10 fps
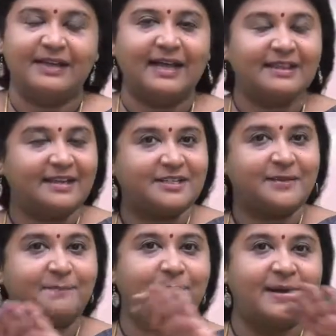and there is
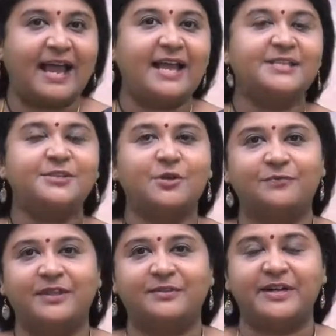a branch
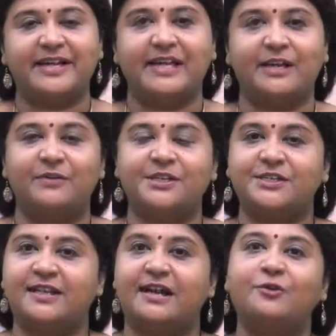of the tree in
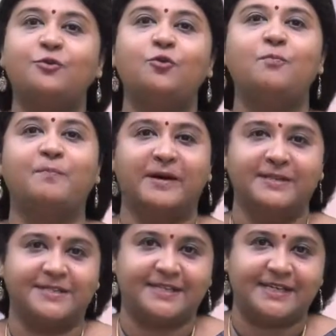which there are 2
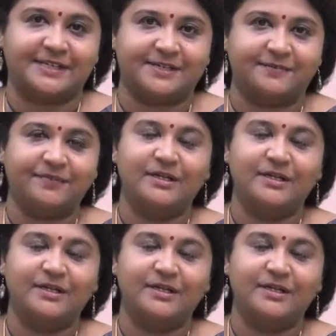birds seated.